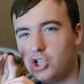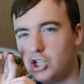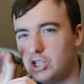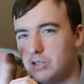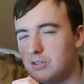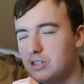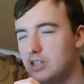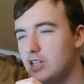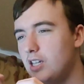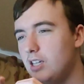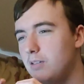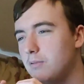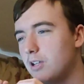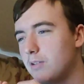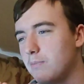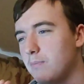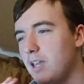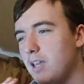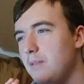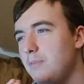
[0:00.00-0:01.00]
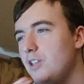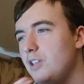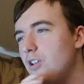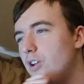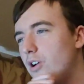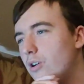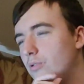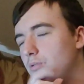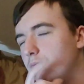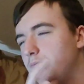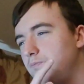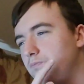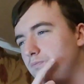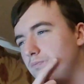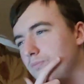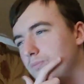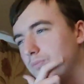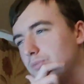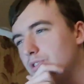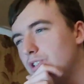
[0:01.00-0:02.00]
just see maybe go,
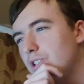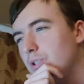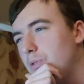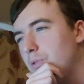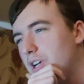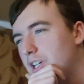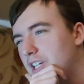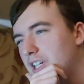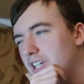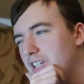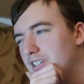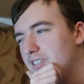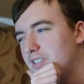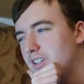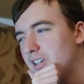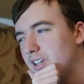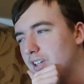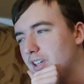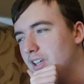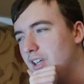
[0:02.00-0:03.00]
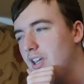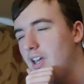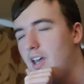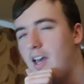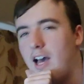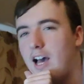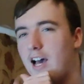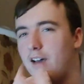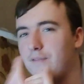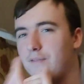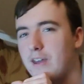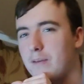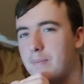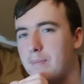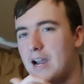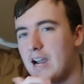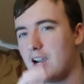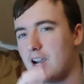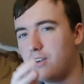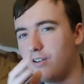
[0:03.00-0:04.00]
do I need to have
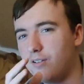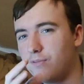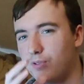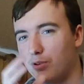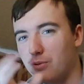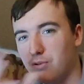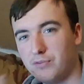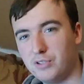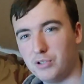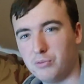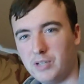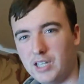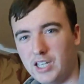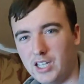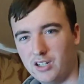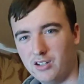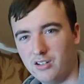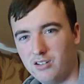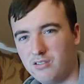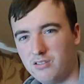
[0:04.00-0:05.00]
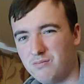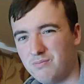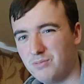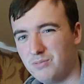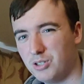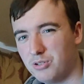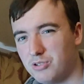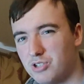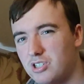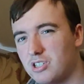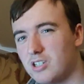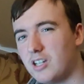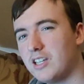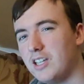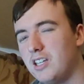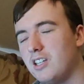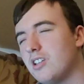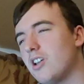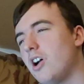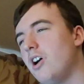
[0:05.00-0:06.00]
that part of the review in? Just
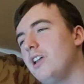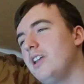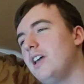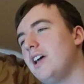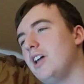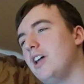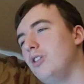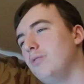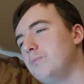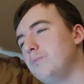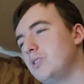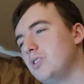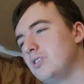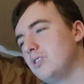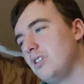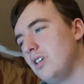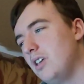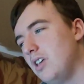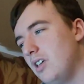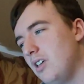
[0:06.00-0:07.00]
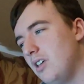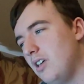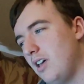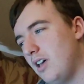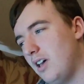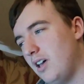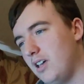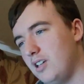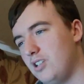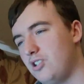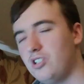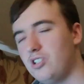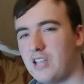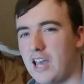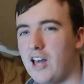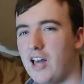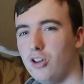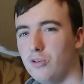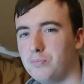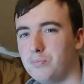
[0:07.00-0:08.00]
it kind of helps. It just
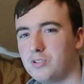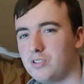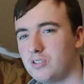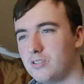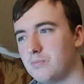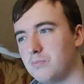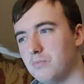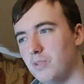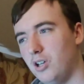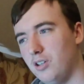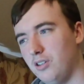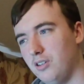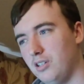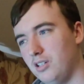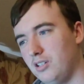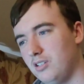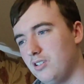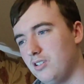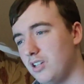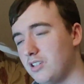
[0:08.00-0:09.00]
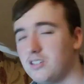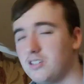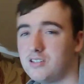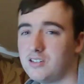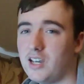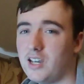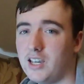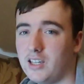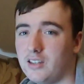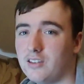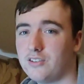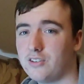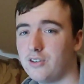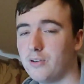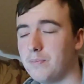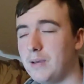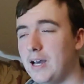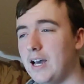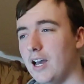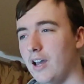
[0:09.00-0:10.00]
helps, I think. Not to say that
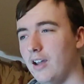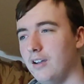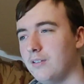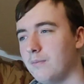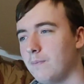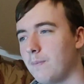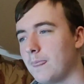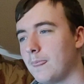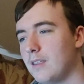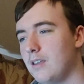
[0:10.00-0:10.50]
they're bad.